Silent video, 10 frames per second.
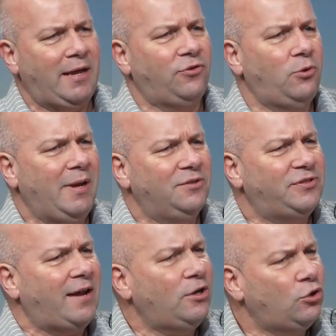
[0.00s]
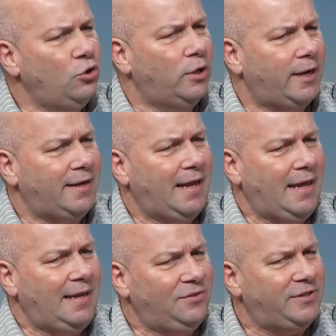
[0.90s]
it to me, and it sounded good.
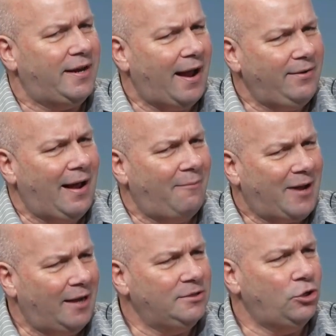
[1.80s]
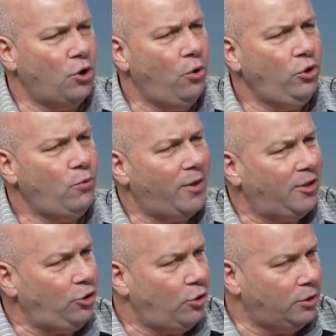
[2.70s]
And he said, I've gotten to know you. I
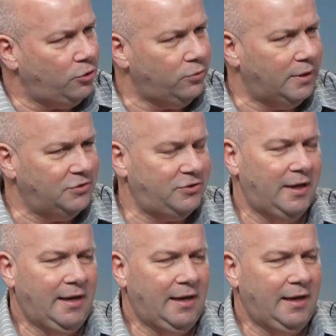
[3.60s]
think you can do this.